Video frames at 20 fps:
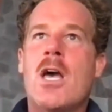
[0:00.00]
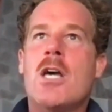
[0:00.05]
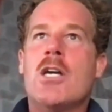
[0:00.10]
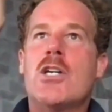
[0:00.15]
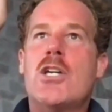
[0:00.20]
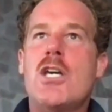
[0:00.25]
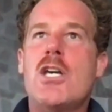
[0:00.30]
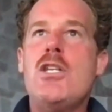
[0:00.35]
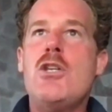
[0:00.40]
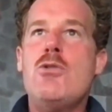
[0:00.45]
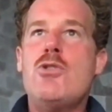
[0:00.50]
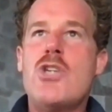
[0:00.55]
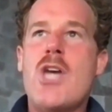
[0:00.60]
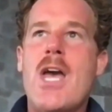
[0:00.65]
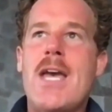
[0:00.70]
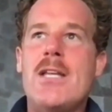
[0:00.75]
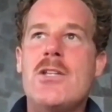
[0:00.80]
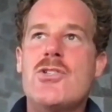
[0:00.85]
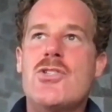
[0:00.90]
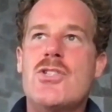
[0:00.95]
can you
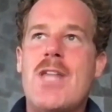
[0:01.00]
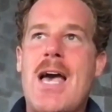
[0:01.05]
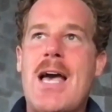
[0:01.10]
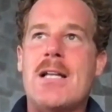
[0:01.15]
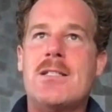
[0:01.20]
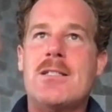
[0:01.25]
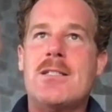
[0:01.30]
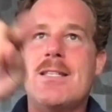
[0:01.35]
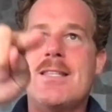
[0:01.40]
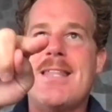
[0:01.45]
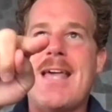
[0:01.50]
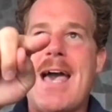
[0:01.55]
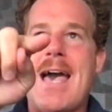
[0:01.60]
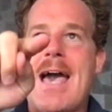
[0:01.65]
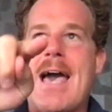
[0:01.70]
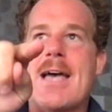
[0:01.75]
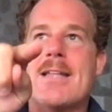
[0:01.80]
change that to there